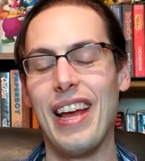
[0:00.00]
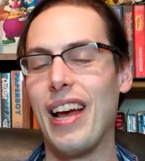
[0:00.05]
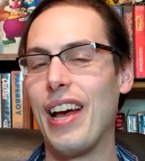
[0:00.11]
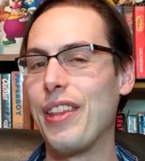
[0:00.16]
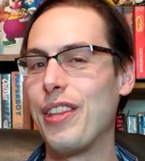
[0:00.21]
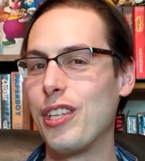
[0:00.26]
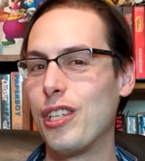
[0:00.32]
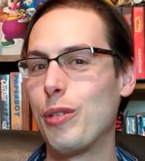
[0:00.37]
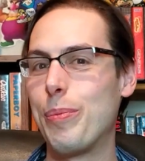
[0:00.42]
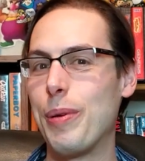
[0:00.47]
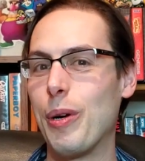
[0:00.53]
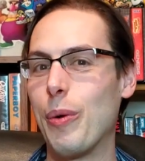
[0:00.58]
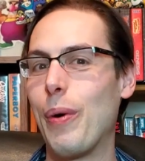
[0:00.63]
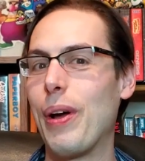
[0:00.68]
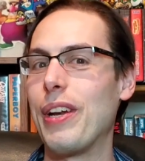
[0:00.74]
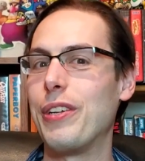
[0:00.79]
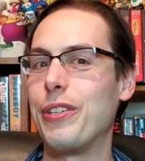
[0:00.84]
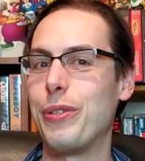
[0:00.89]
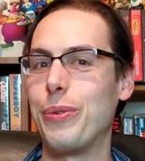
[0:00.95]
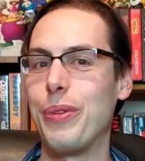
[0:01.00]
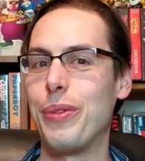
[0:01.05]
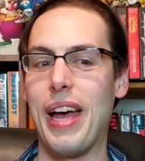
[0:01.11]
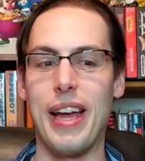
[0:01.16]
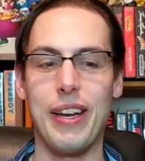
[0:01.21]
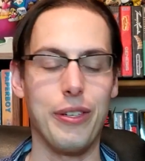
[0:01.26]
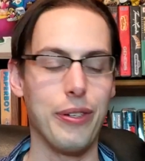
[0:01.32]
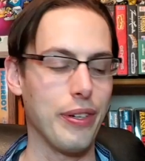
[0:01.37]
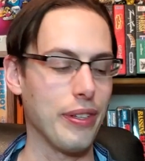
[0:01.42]
uh, this has been a way to do
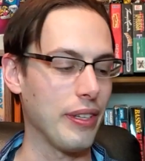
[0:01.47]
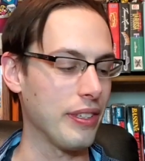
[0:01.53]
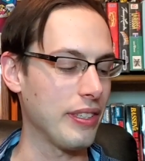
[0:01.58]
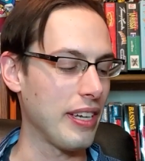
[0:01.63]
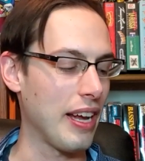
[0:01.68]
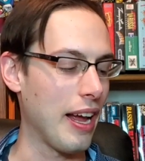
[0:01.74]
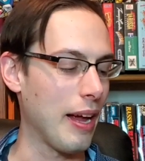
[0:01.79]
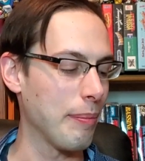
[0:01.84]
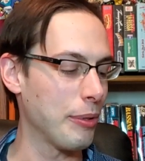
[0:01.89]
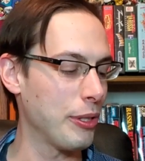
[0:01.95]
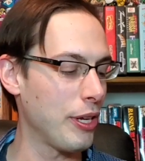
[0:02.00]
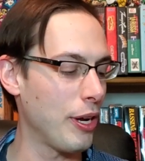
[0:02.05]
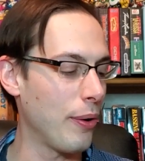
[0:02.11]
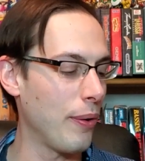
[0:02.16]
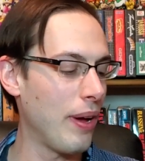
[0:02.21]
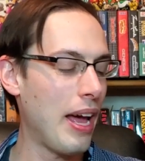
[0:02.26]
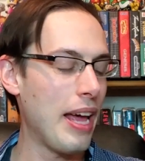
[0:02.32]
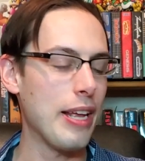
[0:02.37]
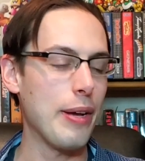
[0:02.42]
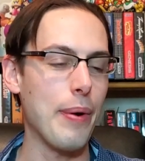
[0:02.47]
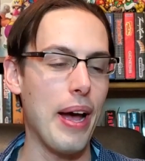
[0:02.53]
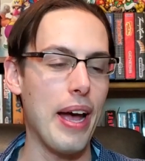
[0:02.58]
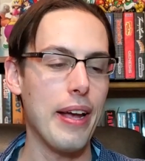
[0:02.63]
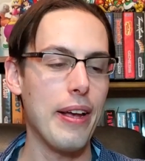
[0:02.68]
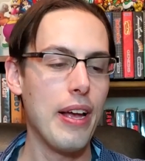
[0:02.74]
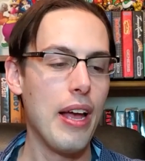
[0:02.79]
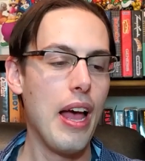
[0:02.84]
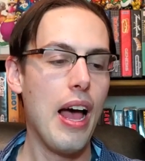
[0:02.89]
that during this time. So
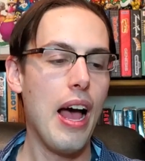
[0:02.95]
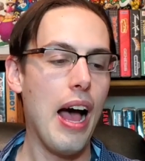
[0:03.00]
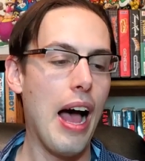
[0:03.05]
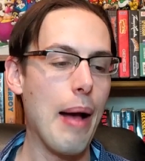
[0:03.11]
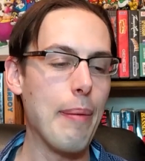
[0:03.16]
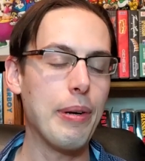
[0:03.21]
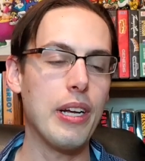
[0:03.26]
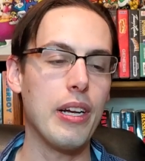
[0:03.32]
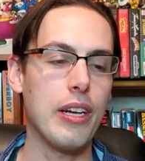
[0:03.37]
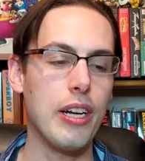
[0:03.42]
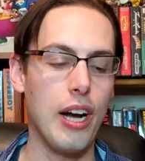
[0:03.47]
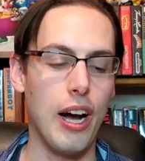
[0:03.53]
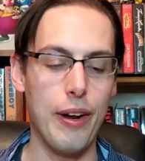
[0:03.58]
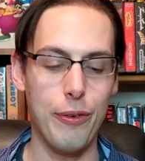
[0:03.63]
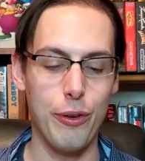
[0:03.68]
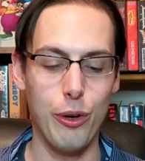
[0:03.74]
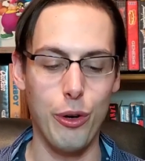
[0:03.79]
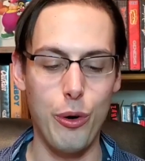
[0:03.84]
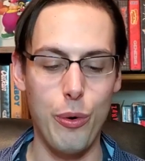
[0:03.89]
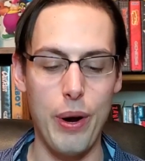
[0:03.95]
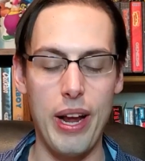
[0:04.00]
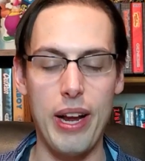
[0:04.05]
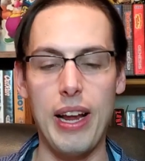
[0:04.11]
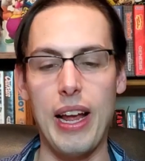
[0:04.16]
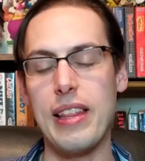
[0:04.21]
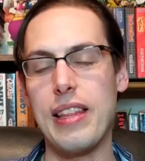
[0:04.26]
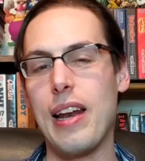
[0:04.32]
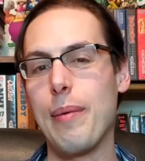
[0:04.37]
anyway, I'm going to cut real
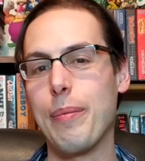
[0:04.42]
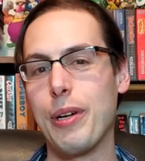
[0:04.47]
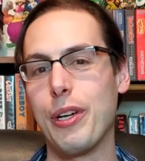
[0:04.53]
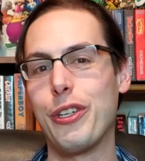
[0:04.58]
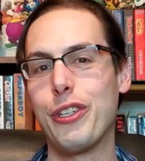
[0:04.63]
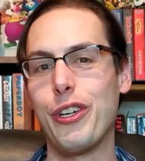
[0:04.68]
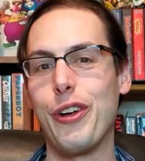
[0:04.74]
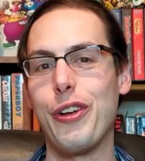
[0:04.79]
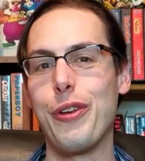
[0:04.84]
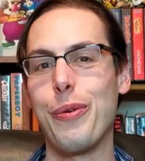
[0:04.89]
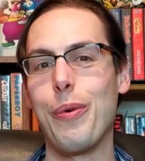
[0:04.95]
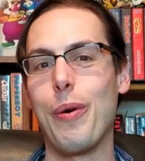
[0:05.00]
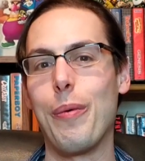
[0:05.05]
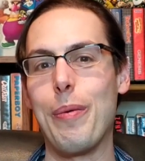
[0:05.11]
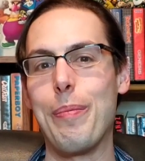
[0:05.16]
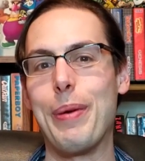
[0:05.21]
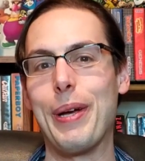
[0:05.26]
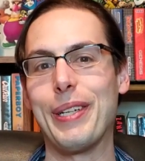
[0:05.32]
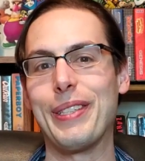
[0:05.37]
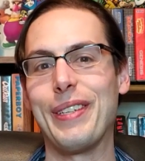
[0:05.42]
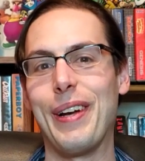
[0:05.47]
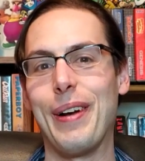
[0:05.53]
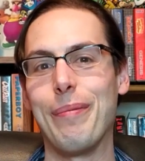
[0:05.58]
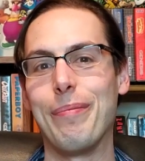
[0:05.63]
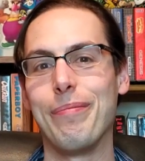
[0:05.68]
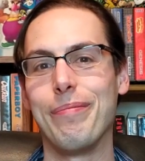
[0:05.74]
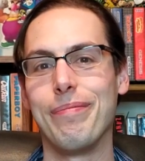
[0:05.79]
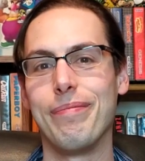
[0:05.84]
quick, and then I'm going to show you what we picked
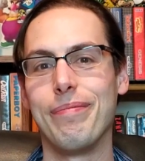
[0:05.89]
up.